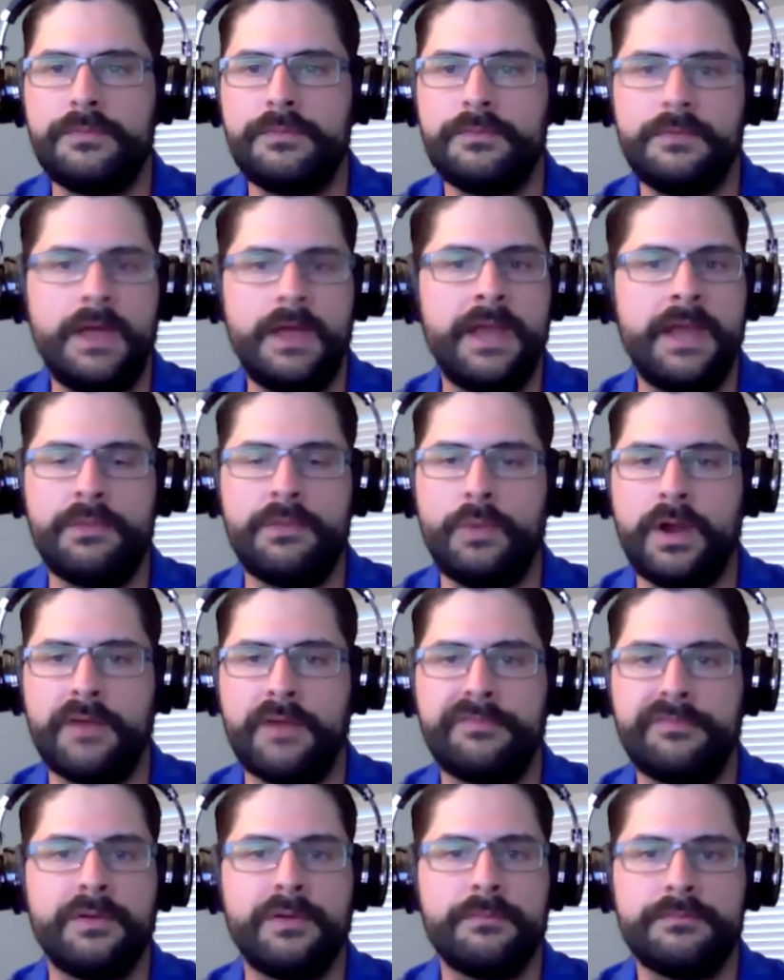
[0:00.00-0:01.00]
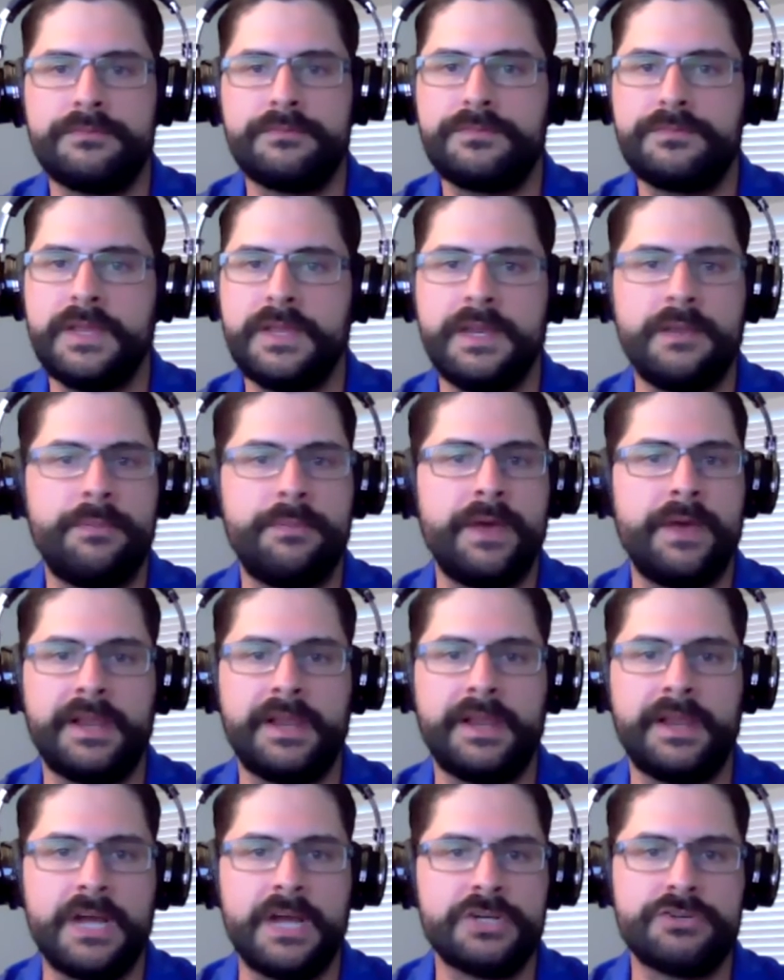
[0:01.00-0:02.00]
anywhere from
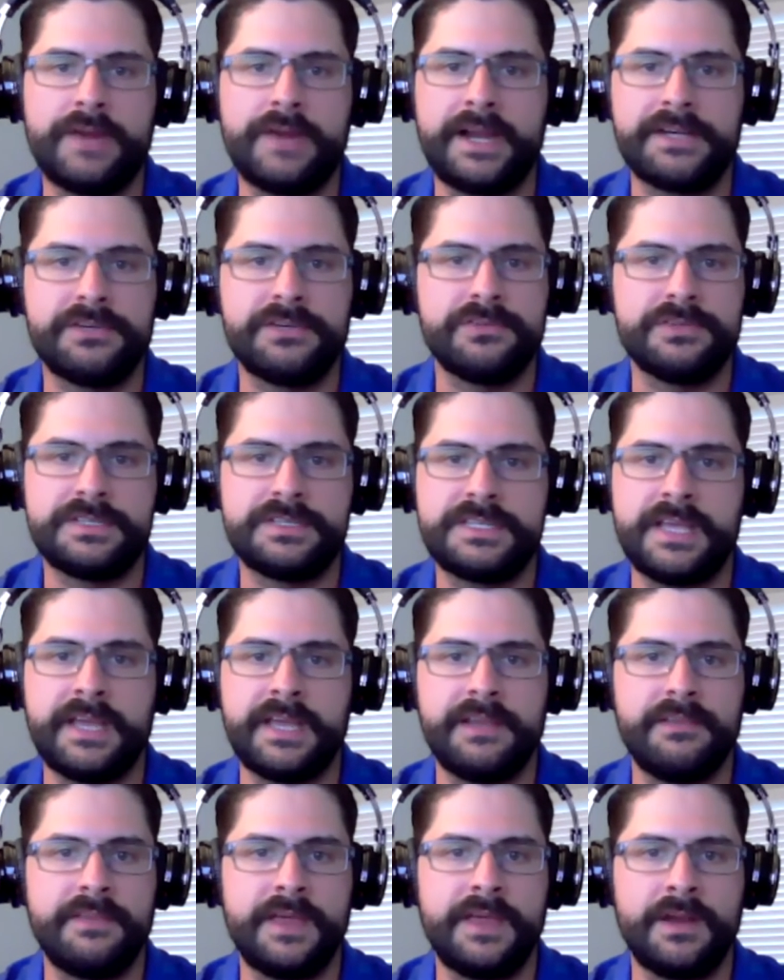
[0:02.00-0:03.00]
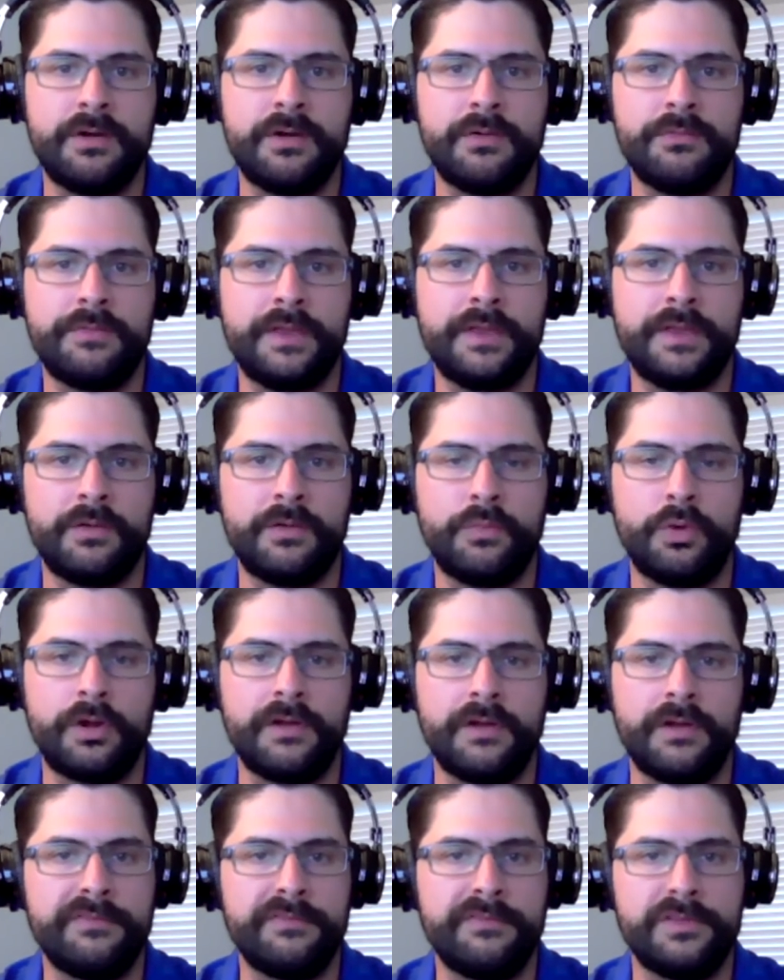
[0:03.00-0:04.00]
independent contractors that are
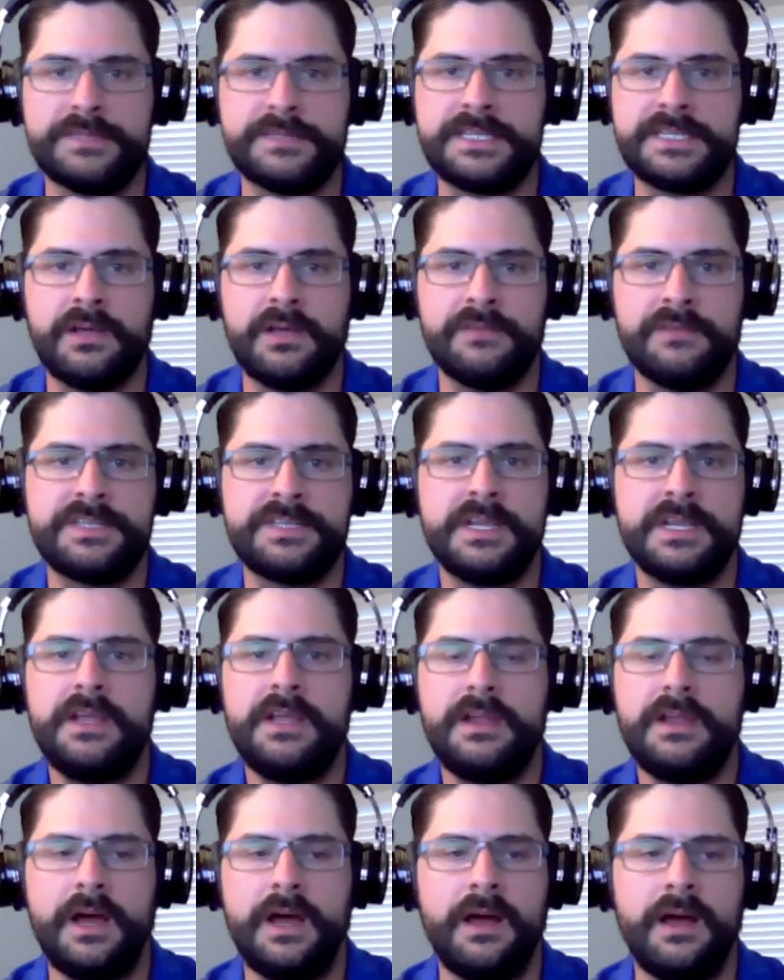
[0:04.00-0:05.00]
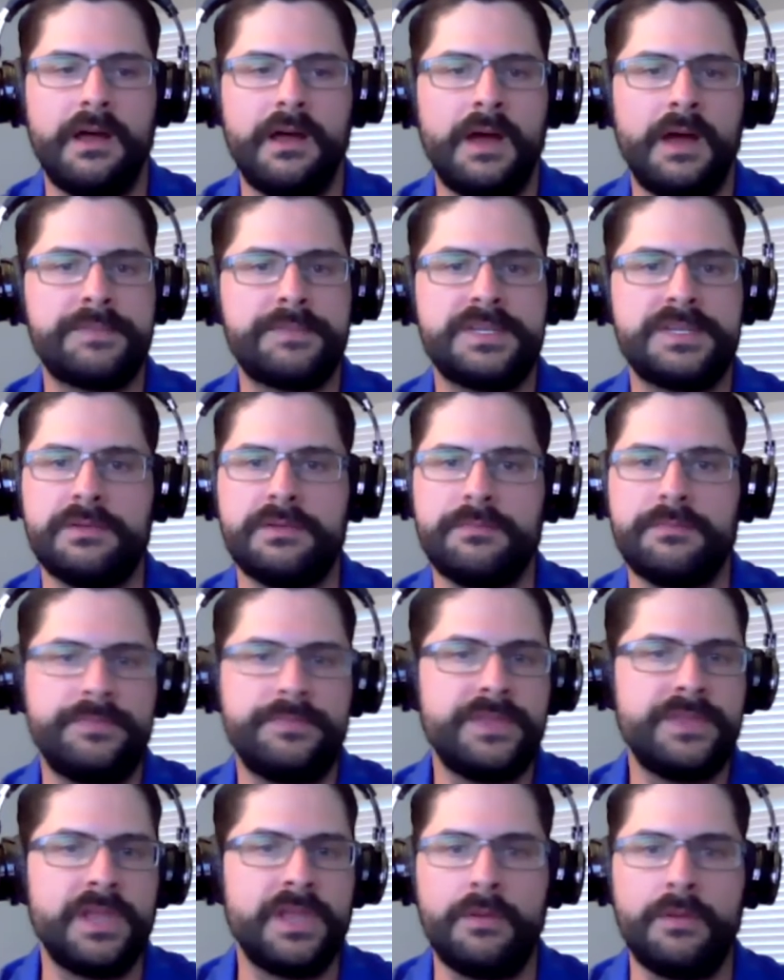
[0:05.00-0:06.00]
working for themselves, up to,
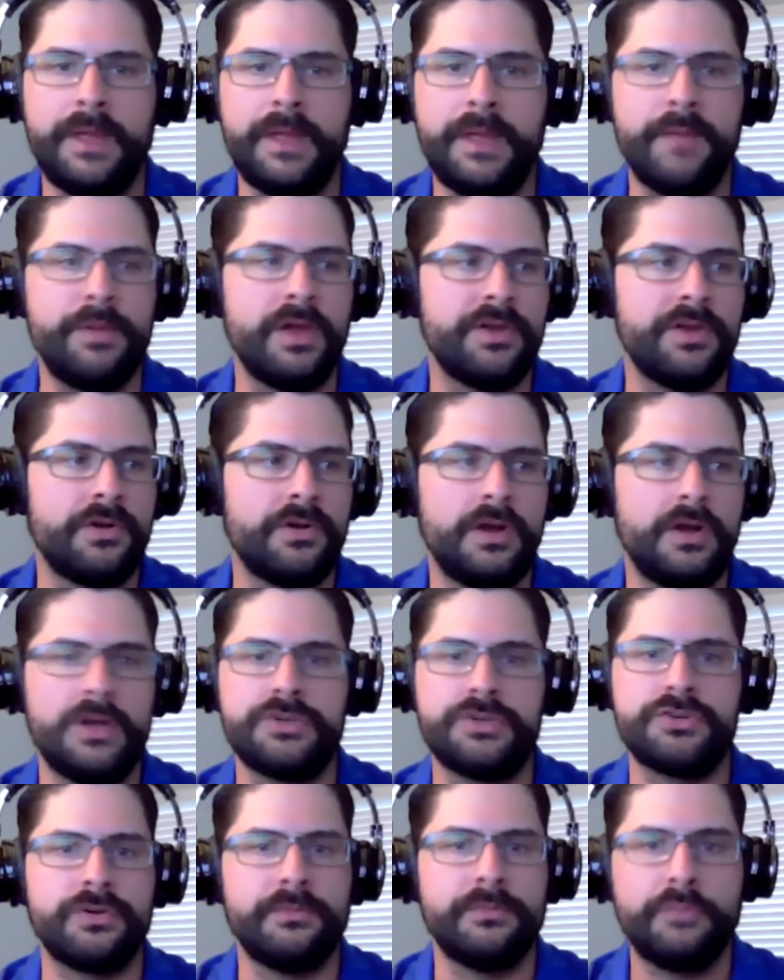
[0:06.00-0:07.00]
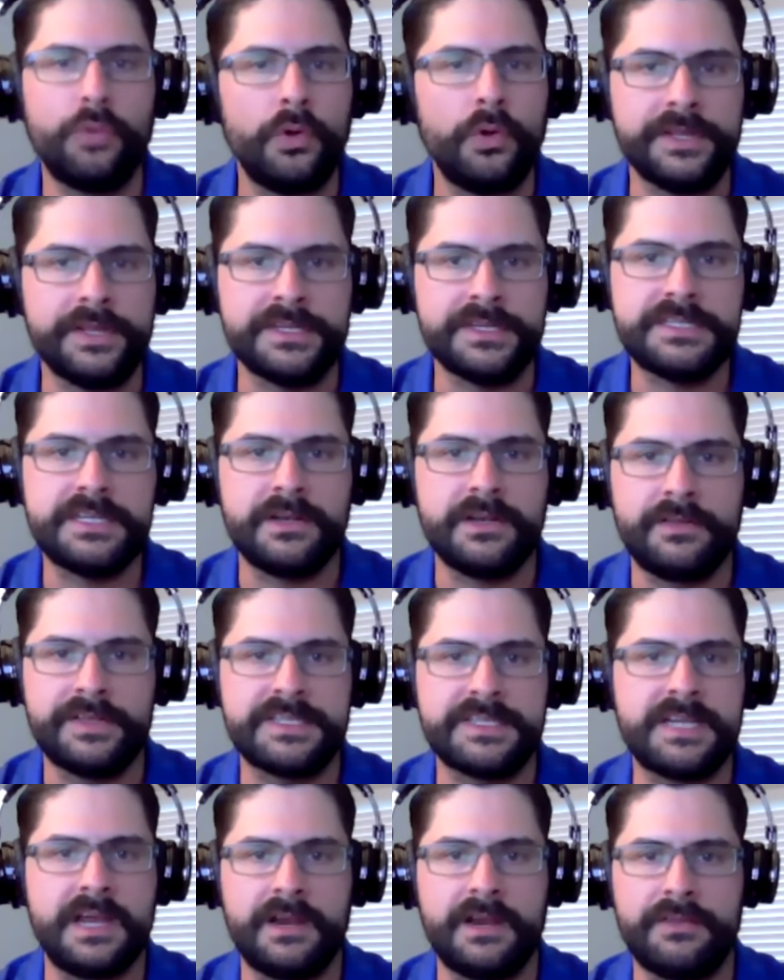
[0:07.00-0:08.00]
maybe under 100 employees.
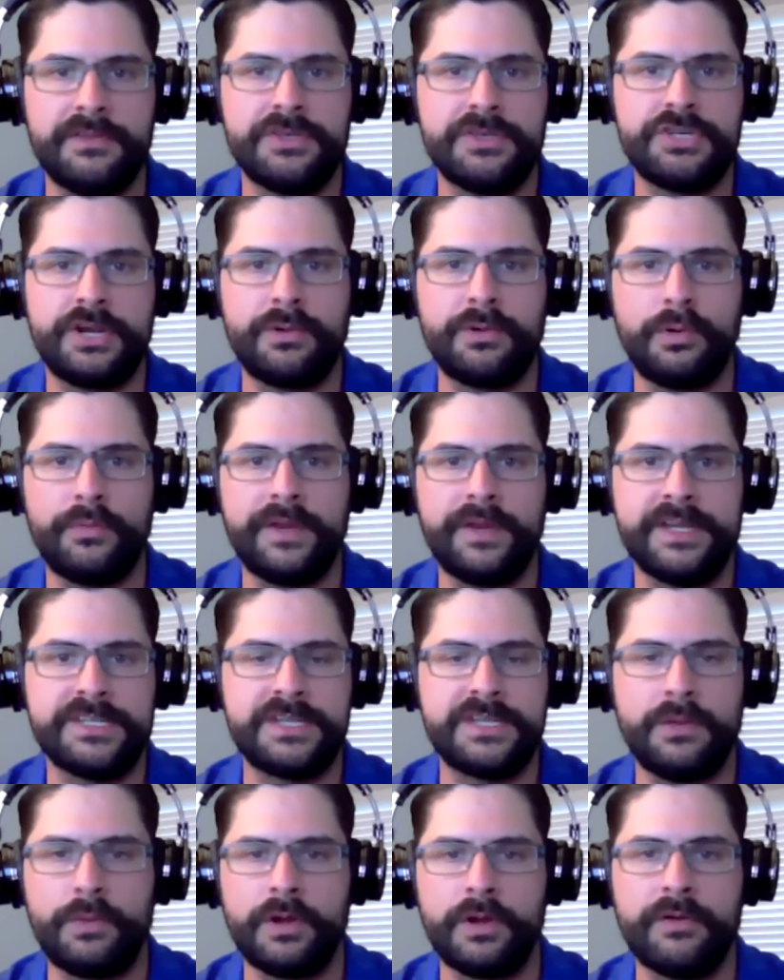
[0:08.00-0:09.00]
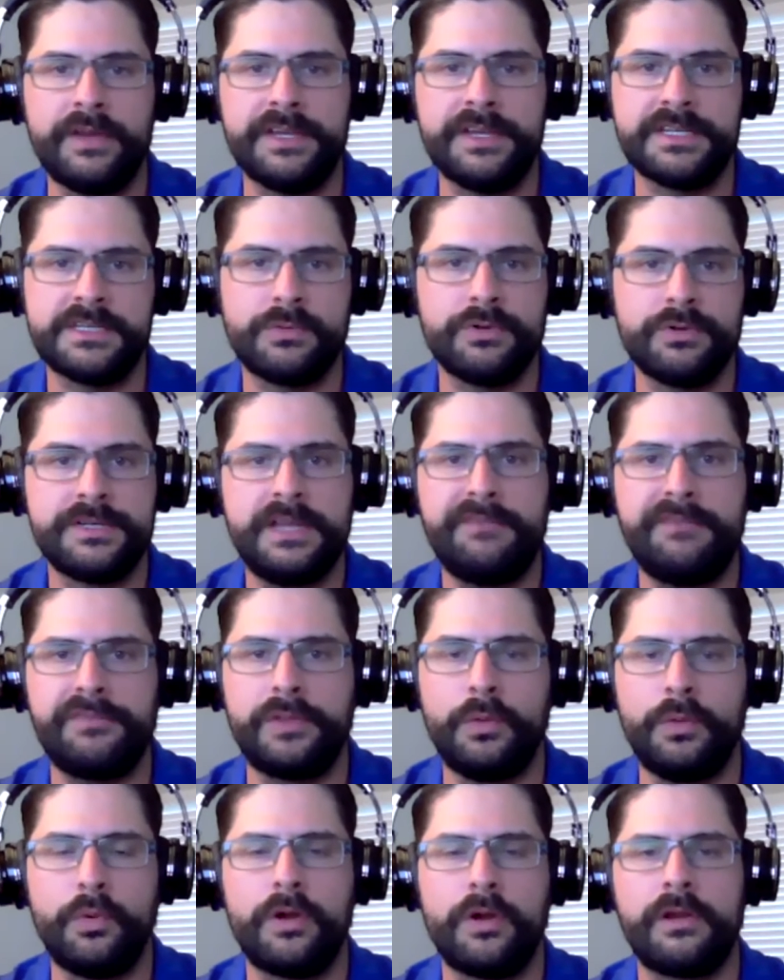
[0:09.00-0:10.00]
That's kind of the general range that we're in. So we're
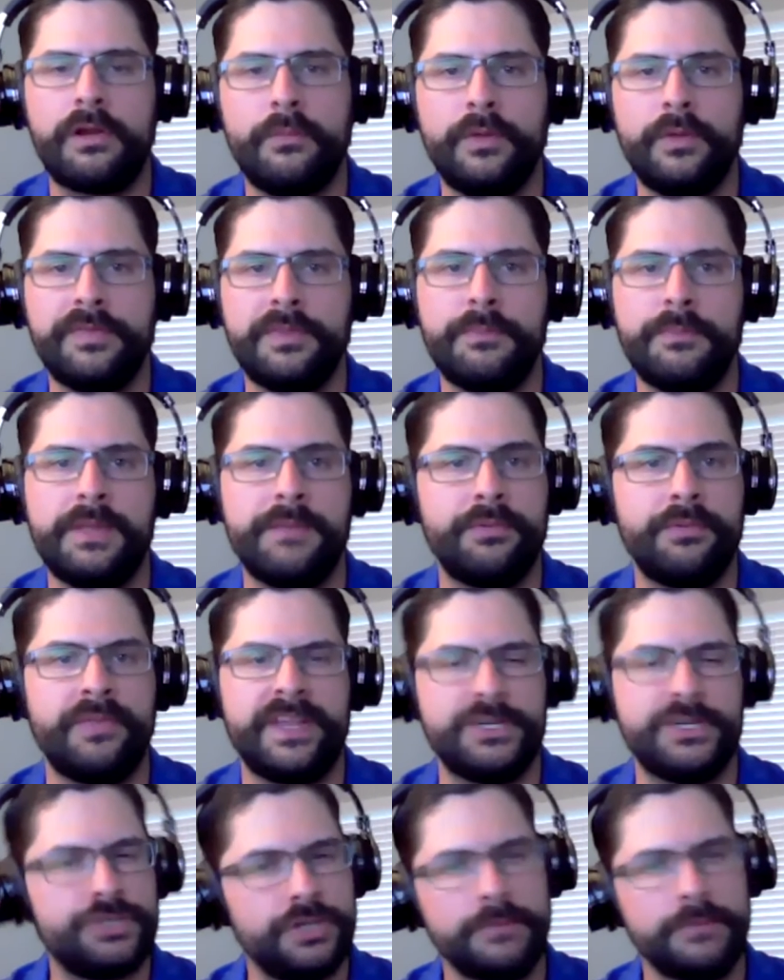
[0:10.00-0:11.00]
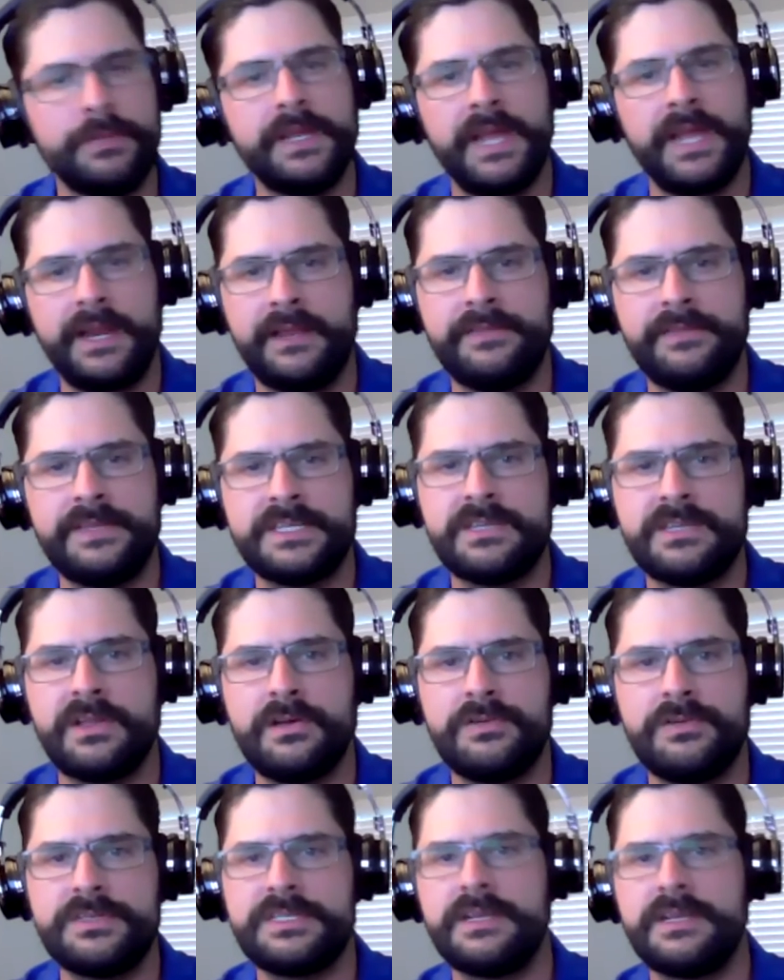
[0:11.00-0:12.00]
definitely working with the people that should be getting these
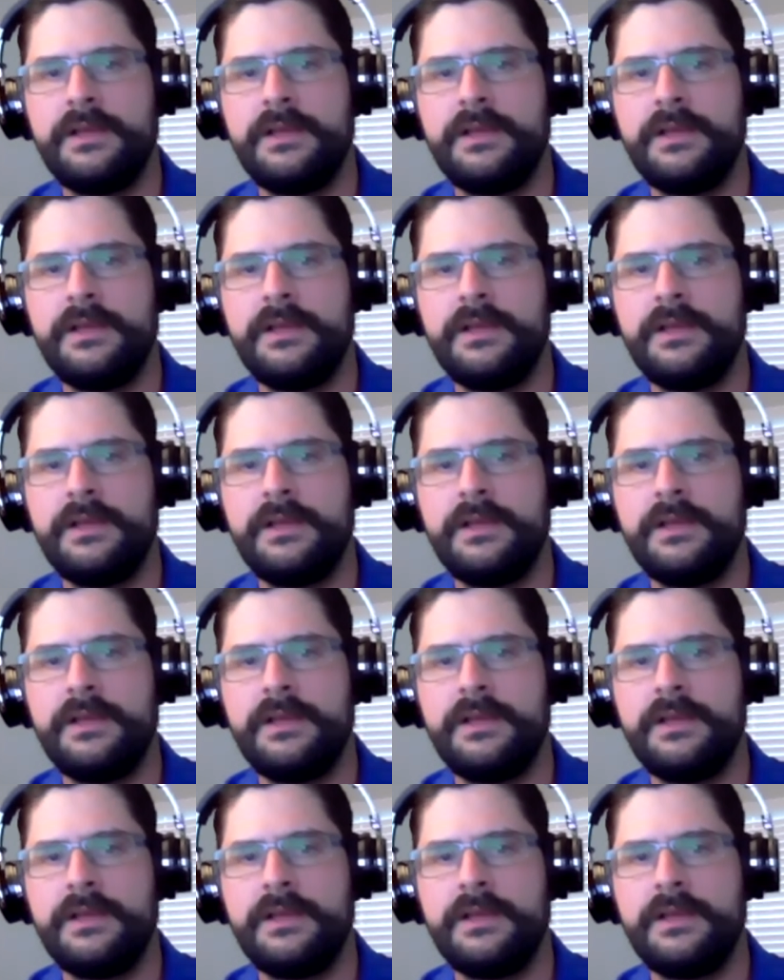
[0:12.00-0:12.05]
loans.